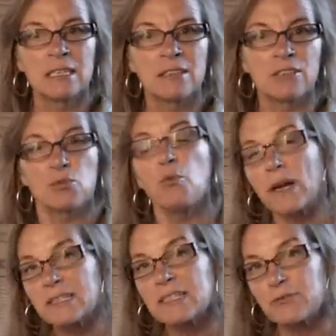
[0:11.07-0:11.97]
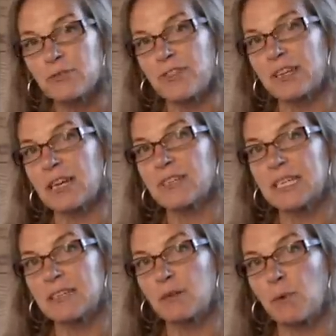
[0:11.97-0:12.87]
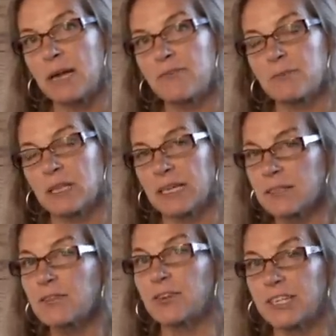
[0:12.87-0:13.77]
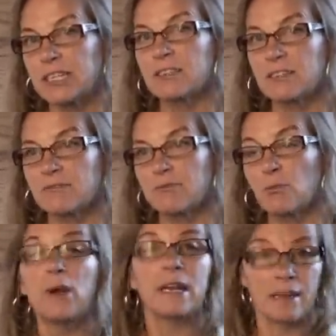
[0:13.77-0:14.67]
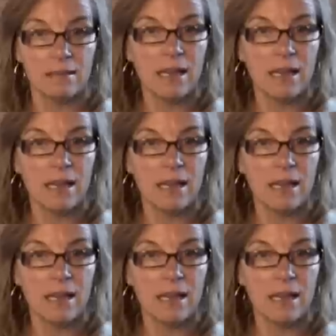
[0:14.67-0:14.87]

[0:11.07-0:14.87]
There's one central thing I've taken away from the last 30 years of winning,